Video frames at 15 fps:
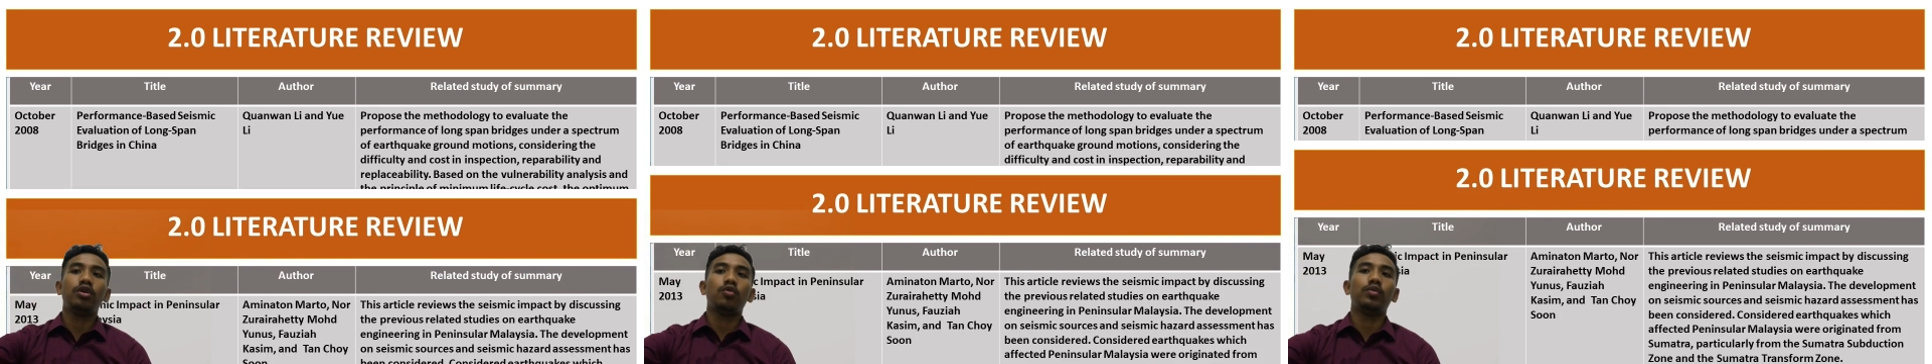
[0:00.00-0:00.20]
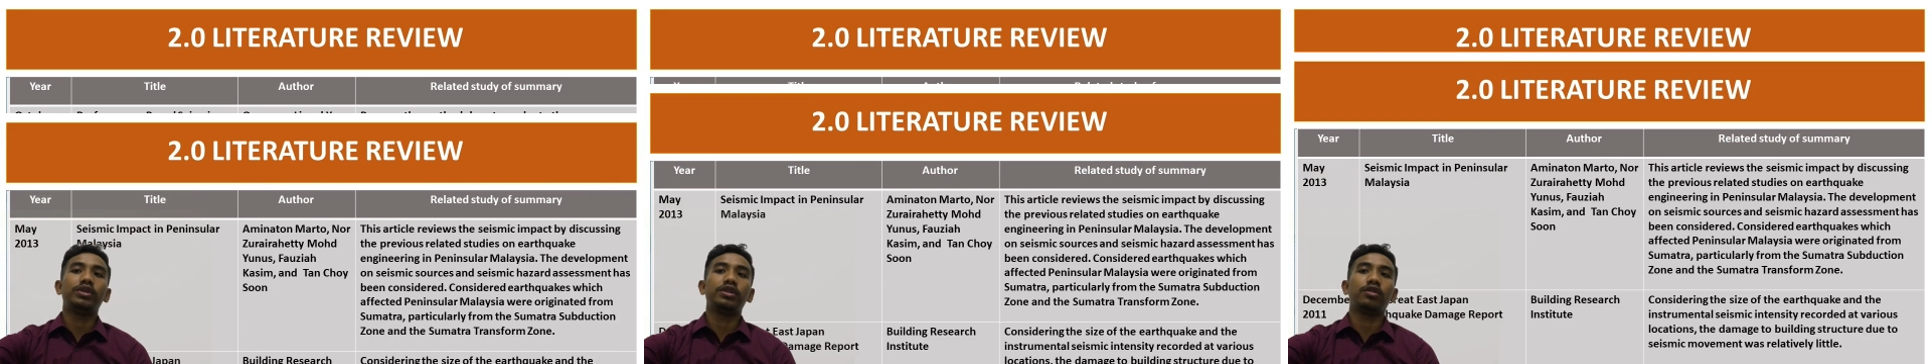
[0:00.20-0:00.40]

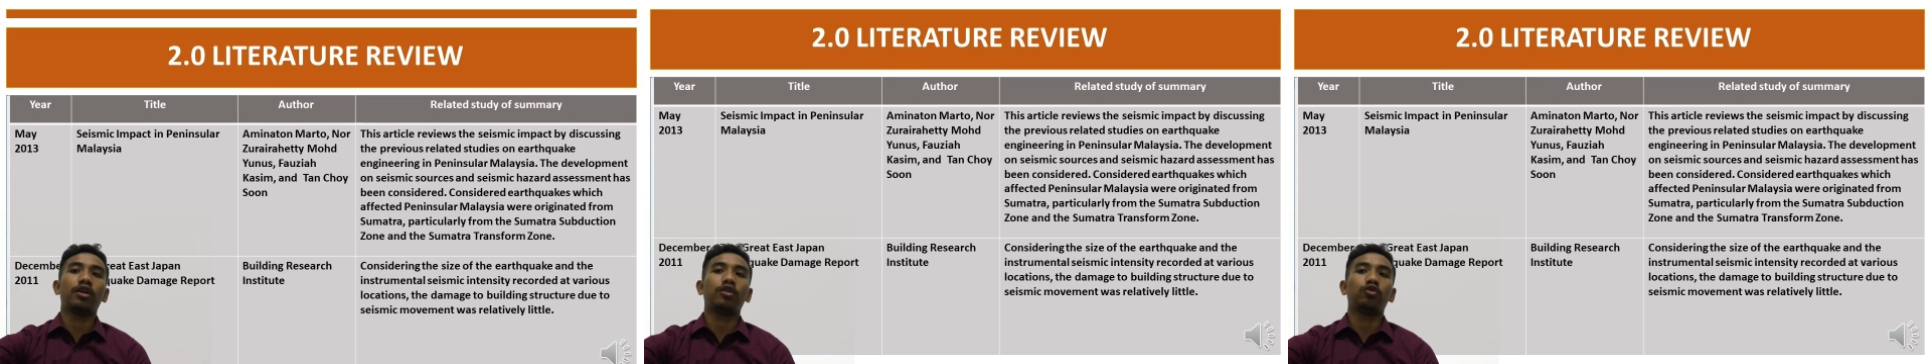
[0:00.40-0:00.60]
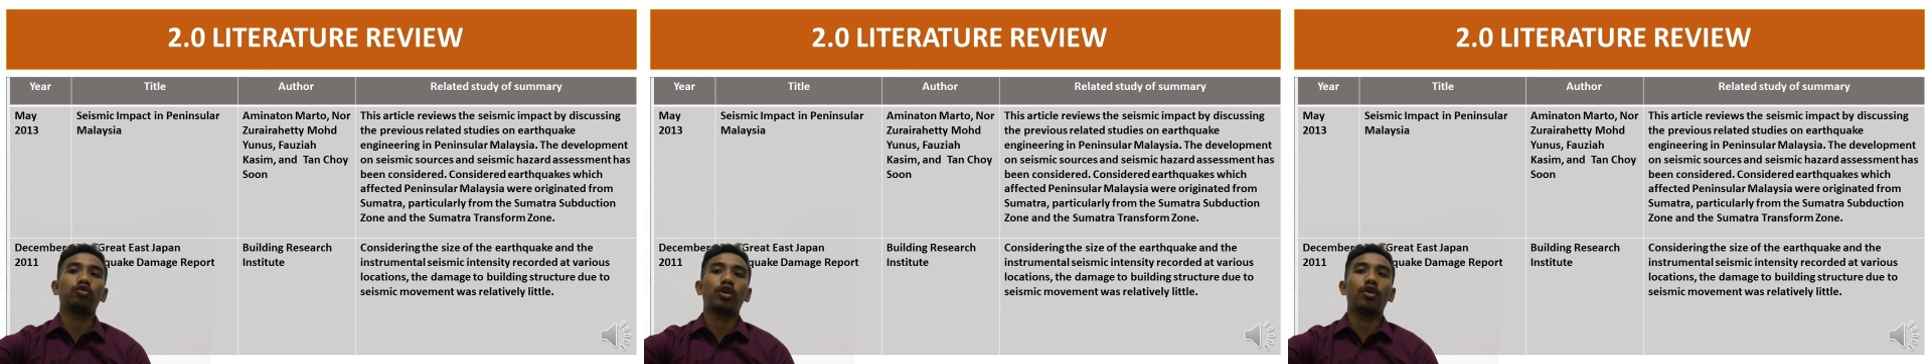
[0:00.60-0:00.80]
which is in
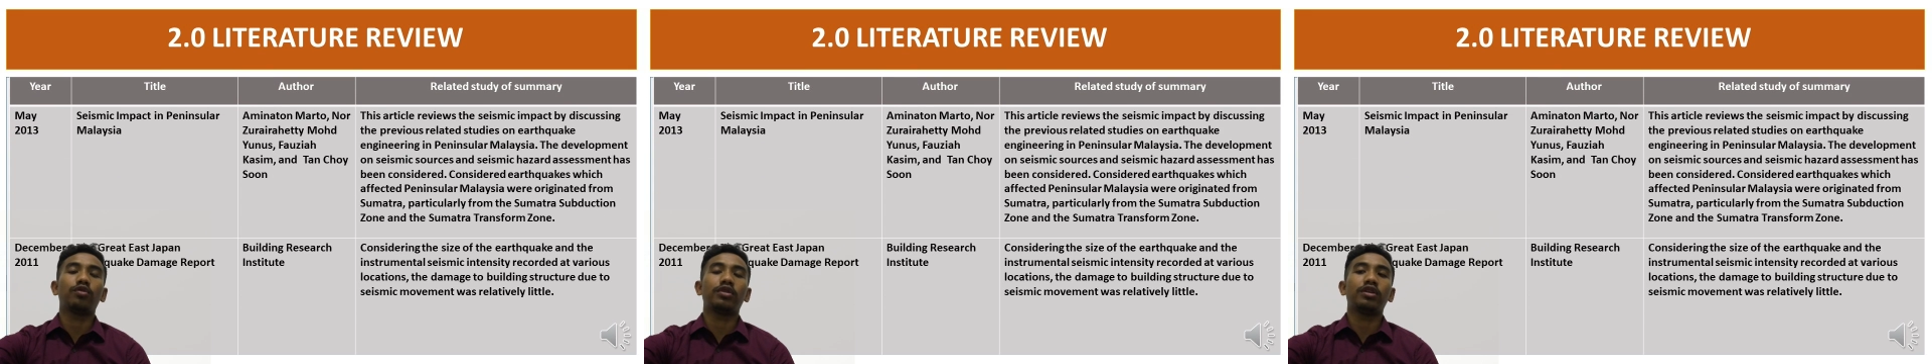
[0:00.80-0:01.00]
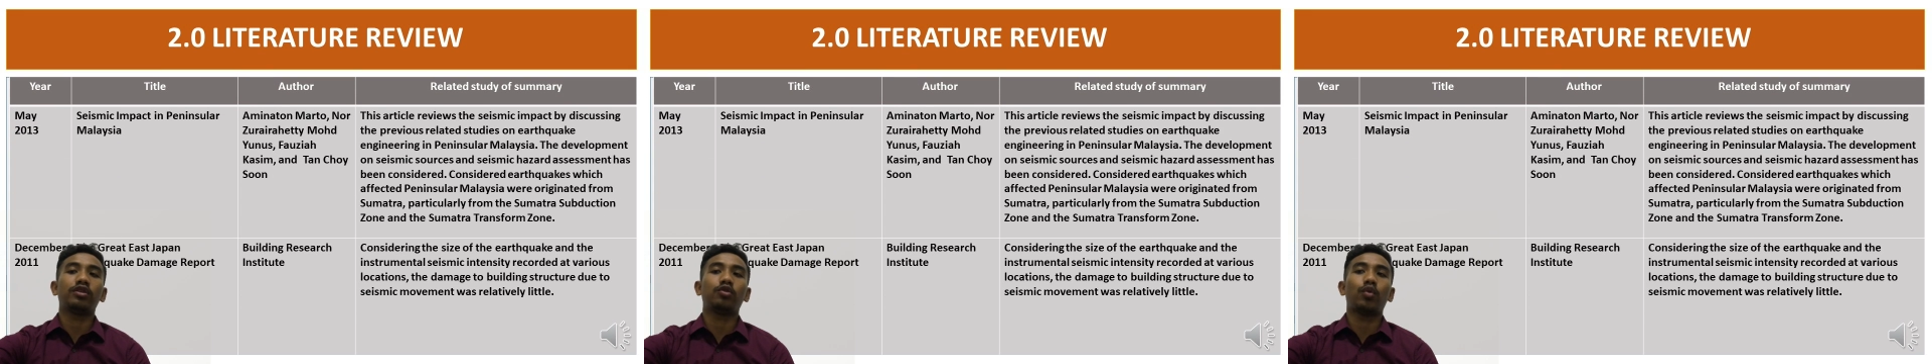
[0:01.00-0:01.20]

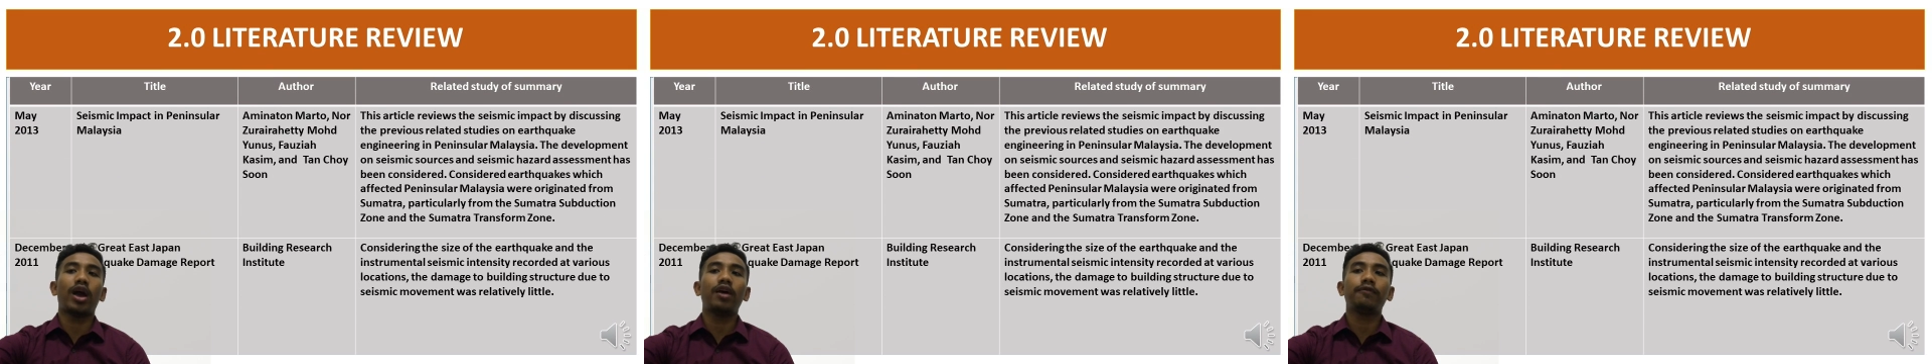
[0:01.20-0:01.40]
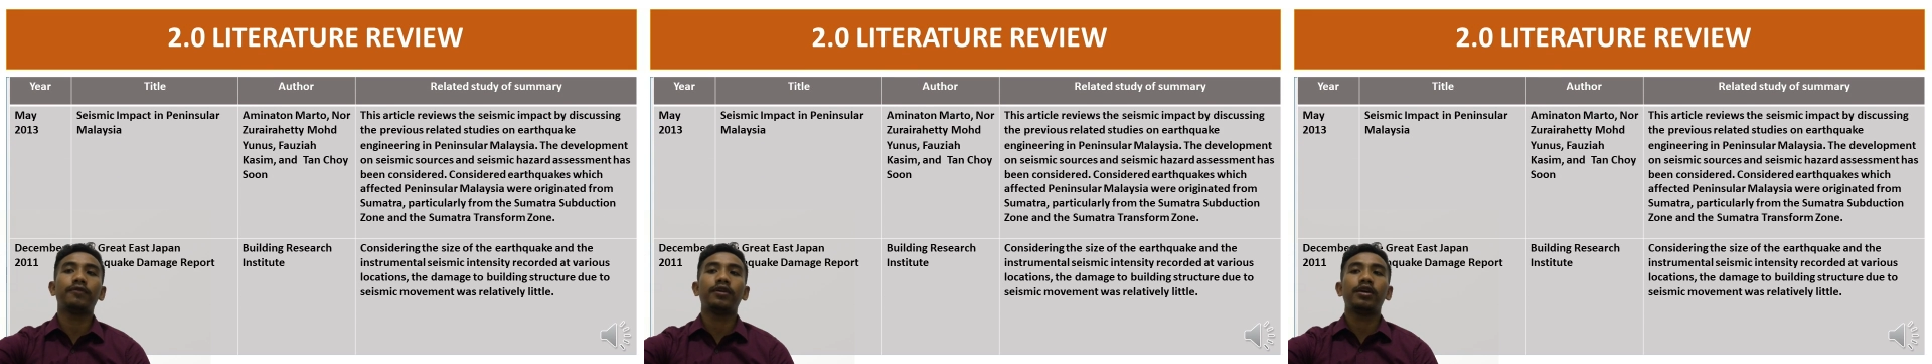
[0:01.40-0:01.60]
2012,
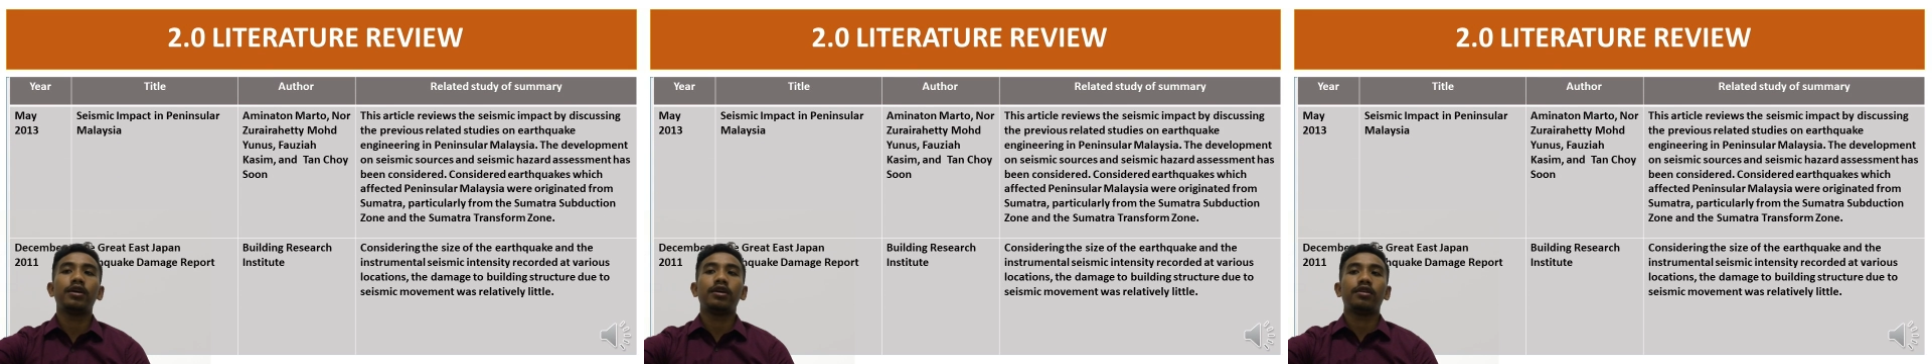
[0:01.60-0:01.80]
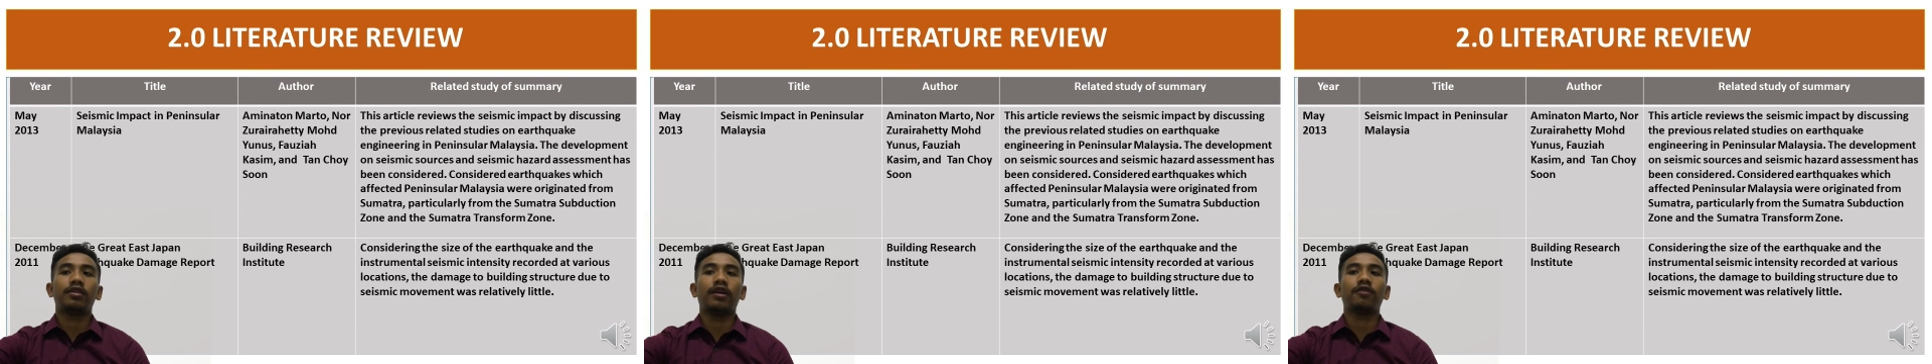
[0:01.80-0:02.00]

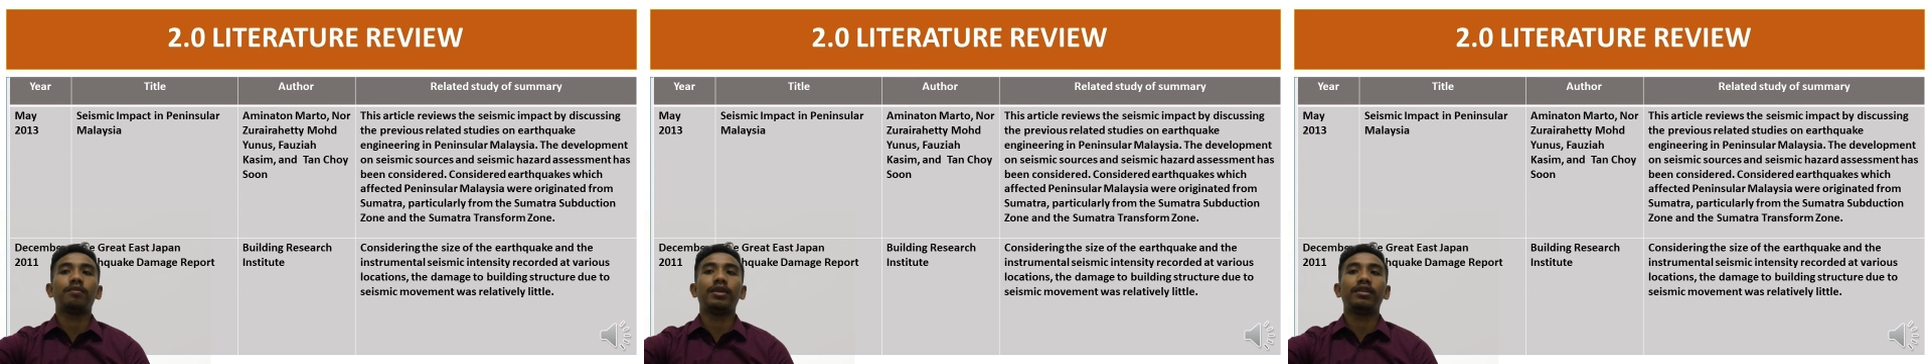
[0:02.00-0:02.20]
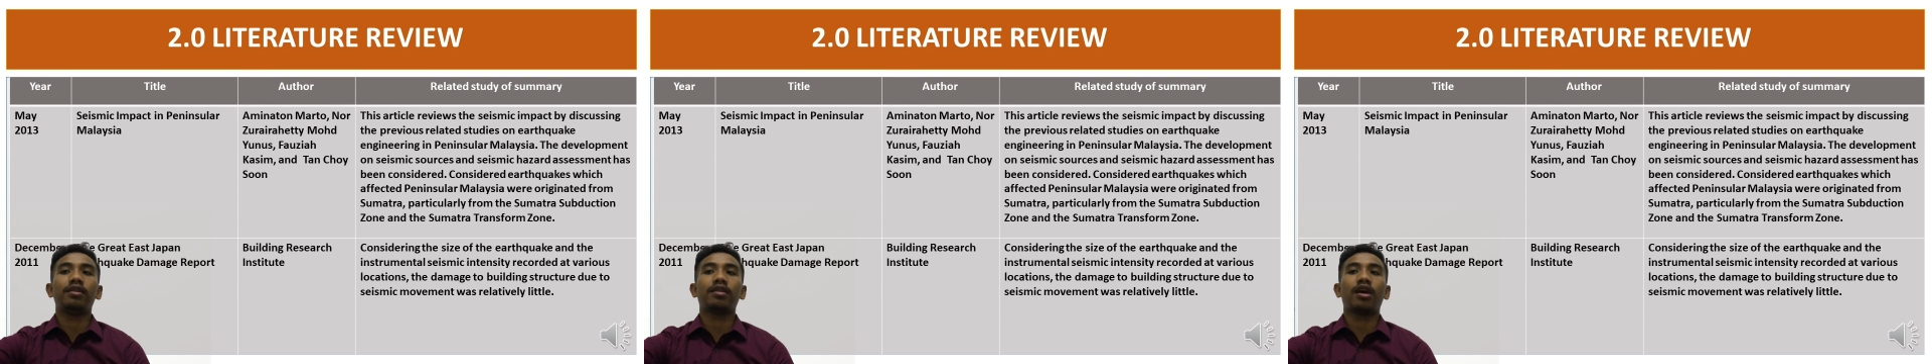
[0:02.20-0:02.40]

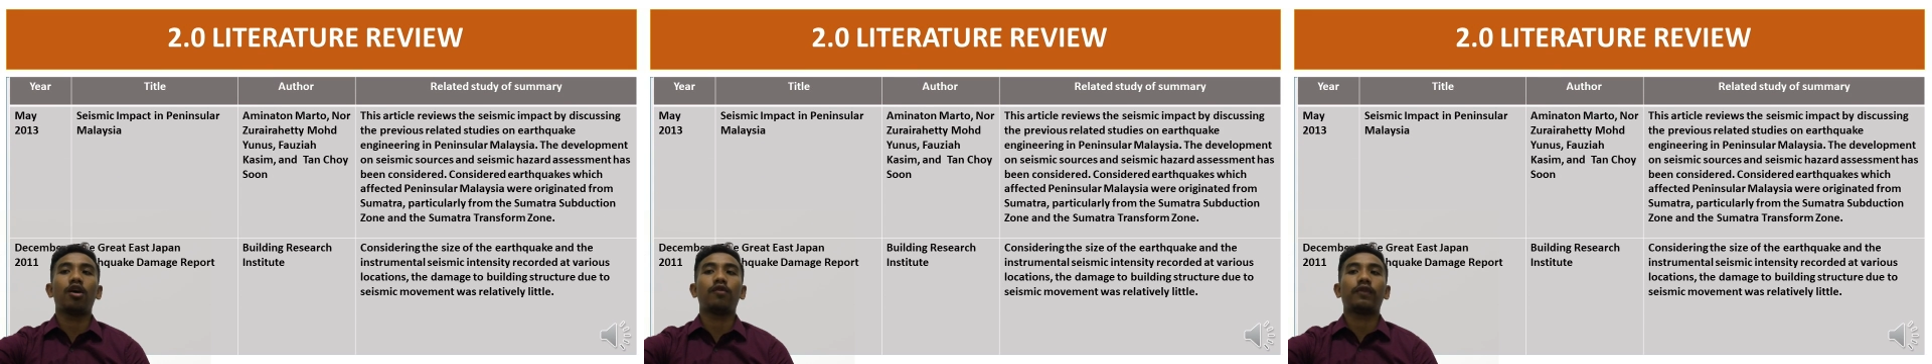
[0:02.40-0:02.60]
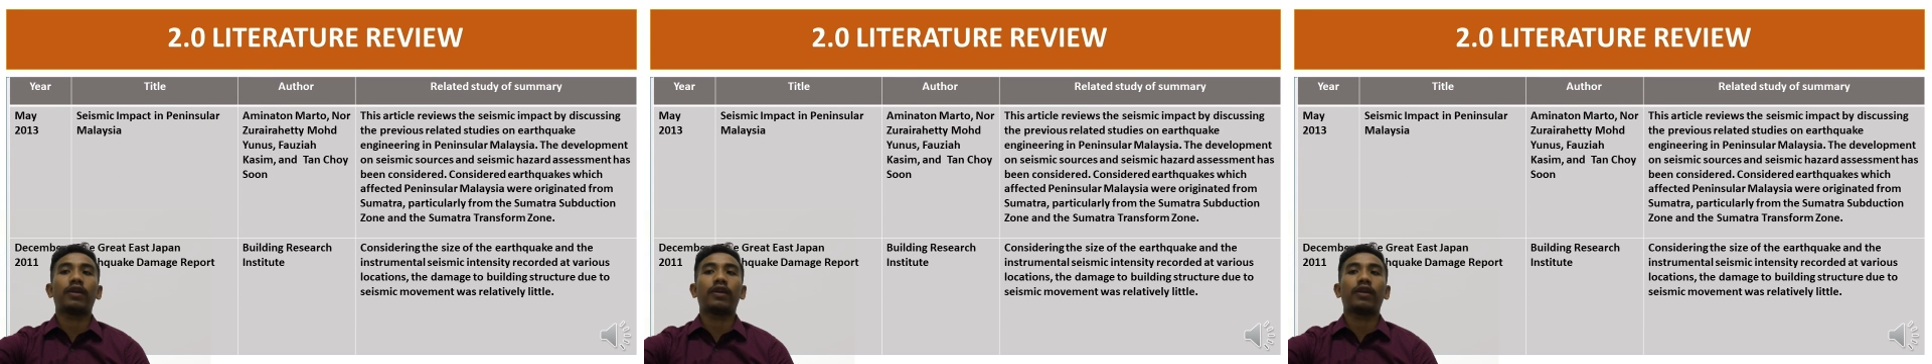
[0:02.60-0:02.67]
seismic design of